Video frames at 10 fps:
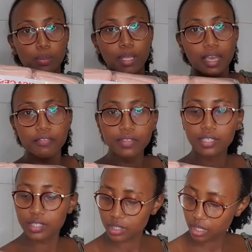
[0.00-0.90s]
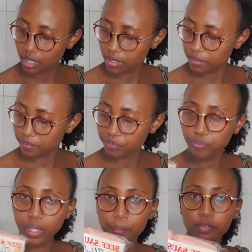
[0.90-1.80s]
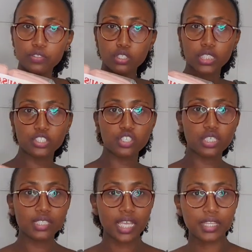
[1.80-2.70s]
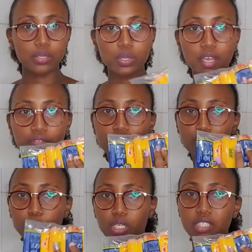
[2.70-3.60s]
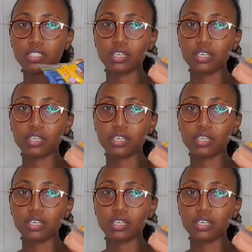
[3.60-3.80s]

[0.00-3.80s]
we have this beef sausages, and then we have the Smokies.